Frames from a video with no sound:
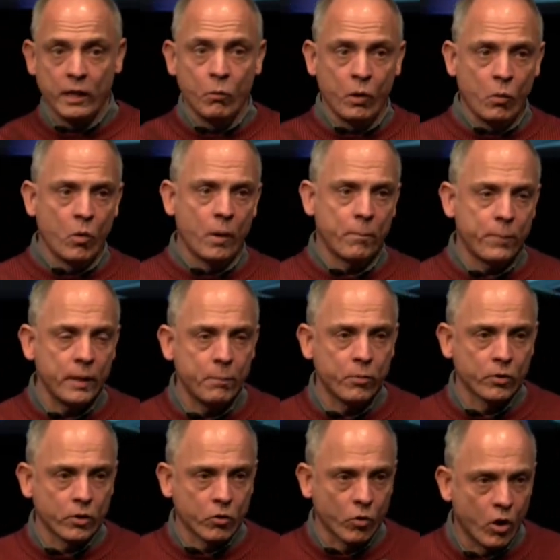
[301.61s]
We want people
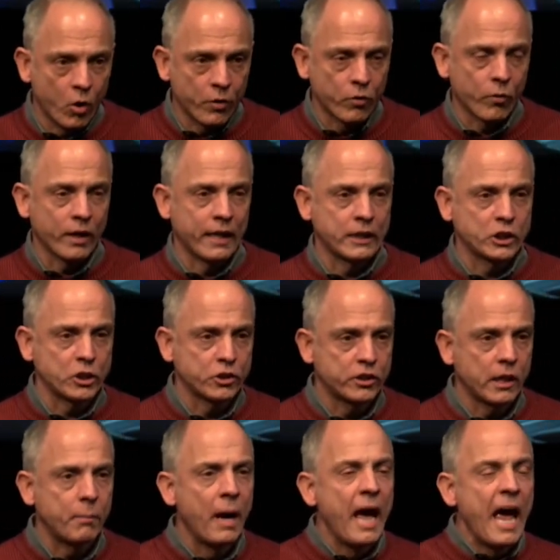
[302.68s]
to grow in
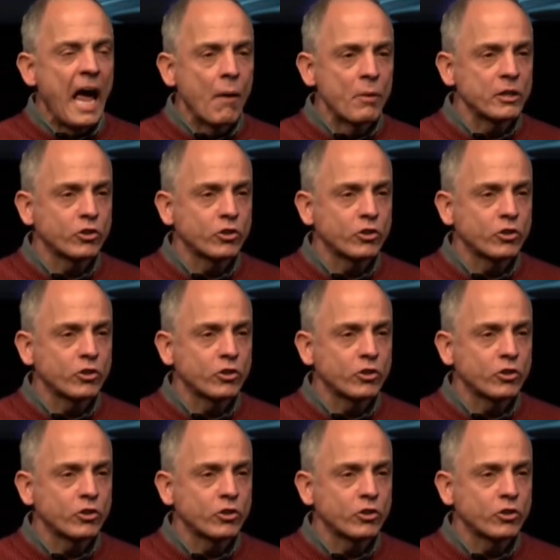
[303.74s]
relationship. And we